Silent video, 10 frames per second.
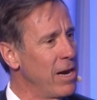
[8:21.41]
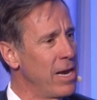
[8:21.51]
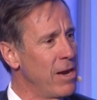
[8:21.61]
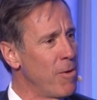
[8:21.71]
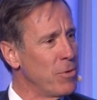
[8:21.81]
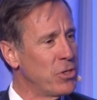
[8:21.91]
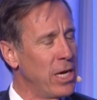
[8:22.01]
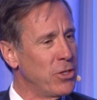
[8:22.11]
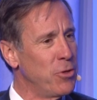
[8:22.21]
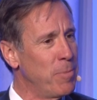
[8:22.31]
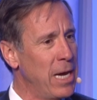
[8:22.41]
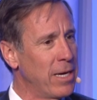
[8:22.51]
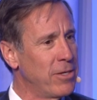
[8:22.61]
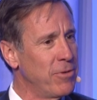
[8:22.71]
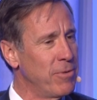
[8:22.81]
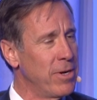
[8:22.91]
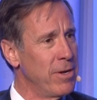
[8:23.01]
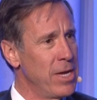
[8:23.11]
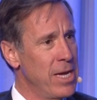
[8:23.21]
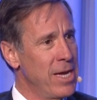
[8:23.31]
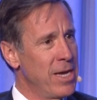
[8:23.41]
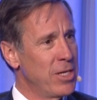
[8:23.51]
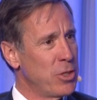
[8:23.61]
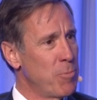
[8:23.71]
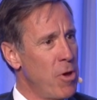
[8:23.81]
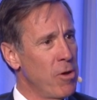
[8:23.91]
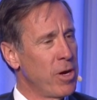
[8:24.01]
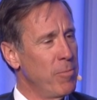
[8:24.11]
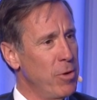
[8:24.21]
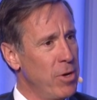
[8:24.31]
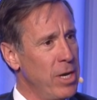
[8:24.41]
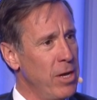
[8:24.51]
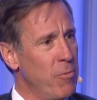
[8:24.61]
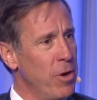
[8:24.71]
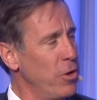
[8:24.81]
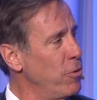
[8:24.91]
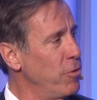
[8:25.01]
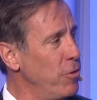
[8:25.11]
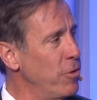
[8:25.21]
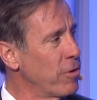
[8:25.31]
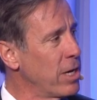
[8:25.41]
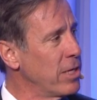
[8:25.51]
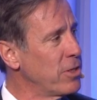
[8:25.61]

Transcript: It almost takes you back to a small community where you knew your customers.